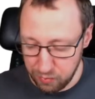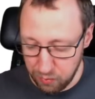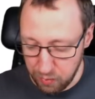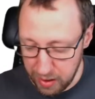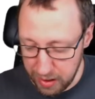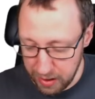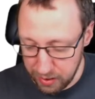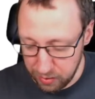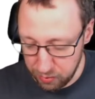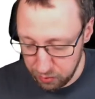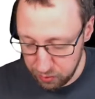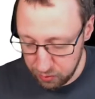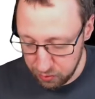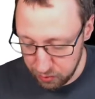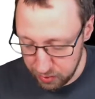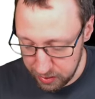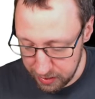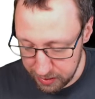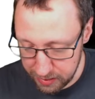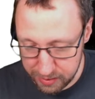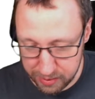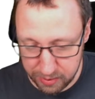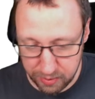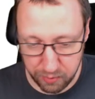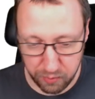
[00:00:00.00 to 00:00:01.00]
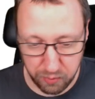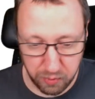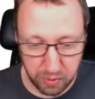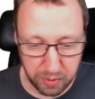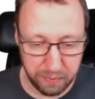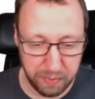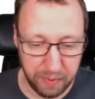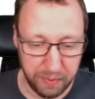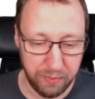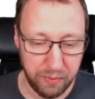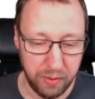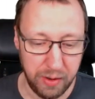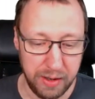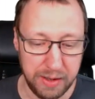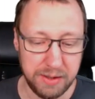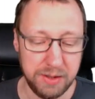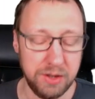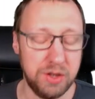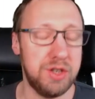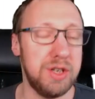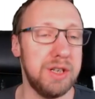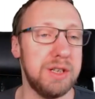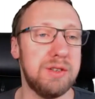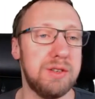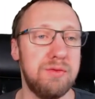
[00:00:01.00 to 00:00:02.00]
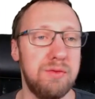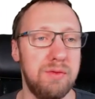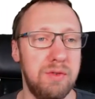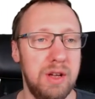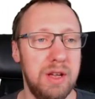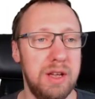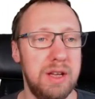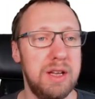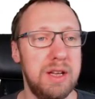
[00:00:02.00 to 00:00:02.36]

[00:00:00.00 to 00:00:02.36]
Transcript: way to do this would be, for instance, just to